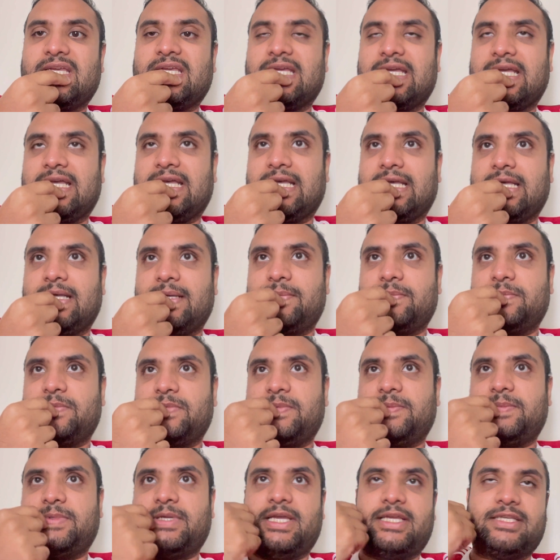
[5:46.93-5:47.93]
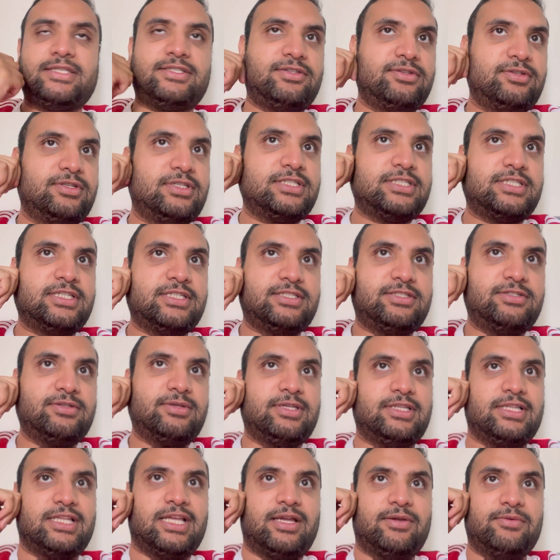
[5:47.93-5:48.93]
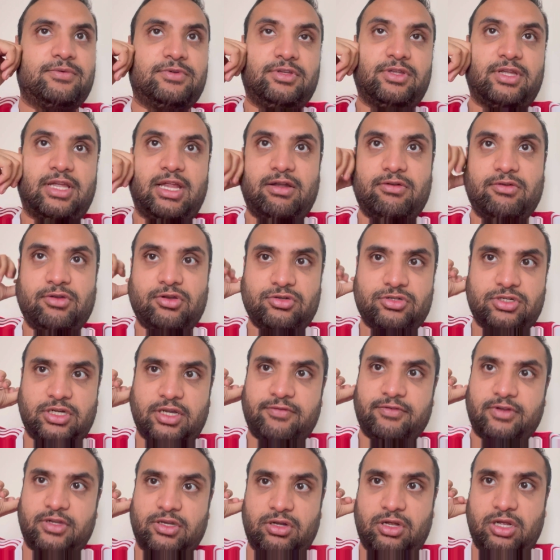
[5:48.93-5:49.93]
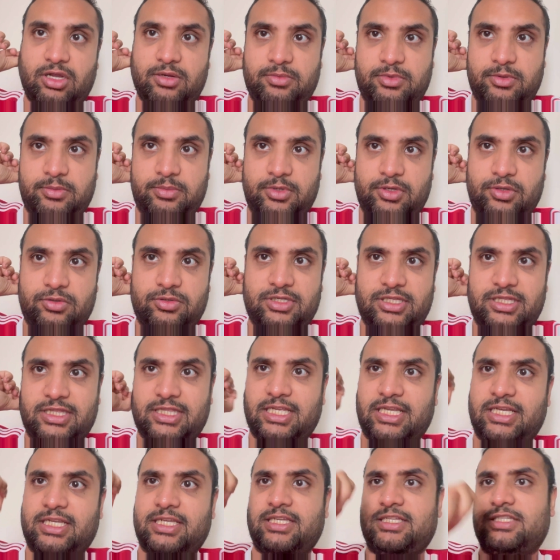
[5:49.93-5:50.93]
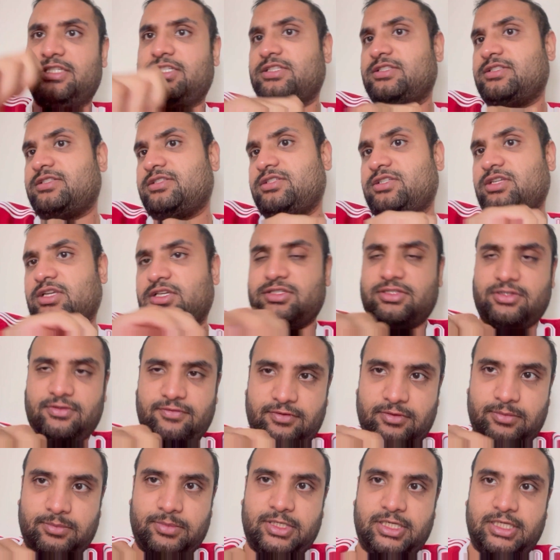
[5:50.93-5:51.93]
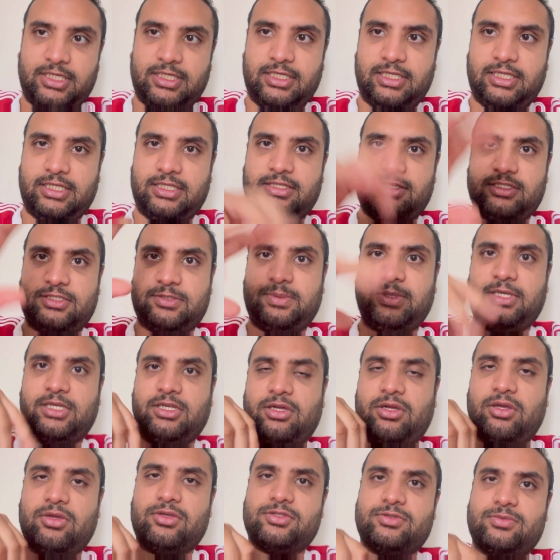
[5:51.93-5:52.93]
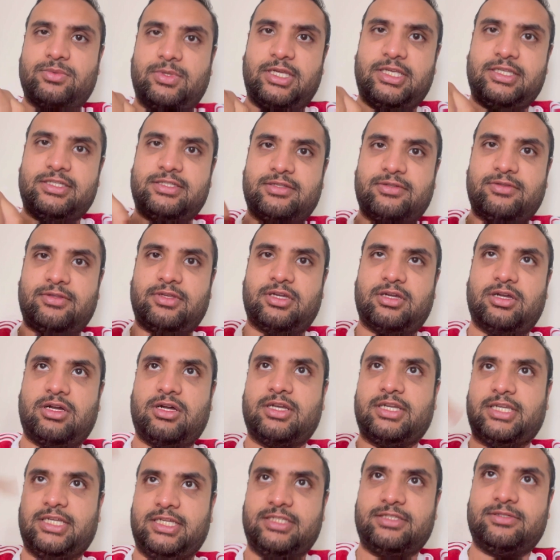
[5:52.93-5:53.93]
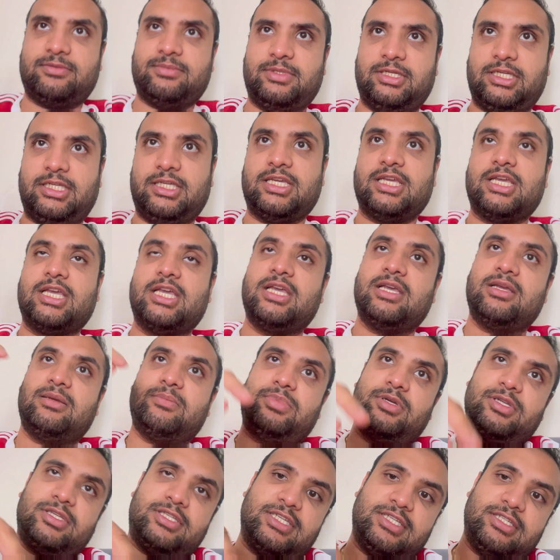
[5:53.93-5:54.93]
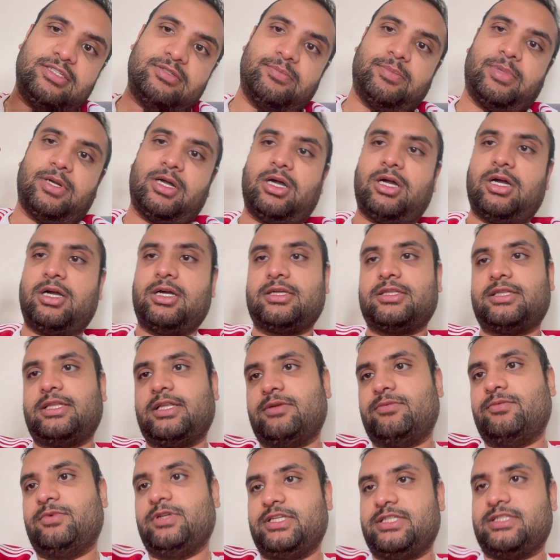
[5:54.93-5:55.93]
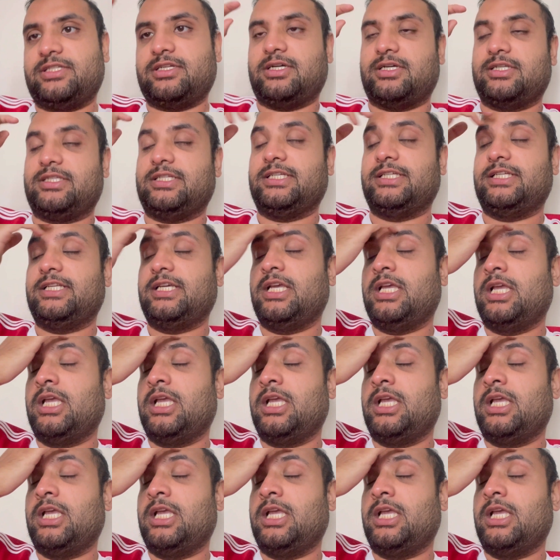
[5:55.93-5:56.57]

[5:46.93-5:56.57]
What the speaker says: But as soon as it's doing that, we carry on driving in hybrid mode, and then it just shuts off completely. The speeder goes away, so the car needs to be put into park, then restarted.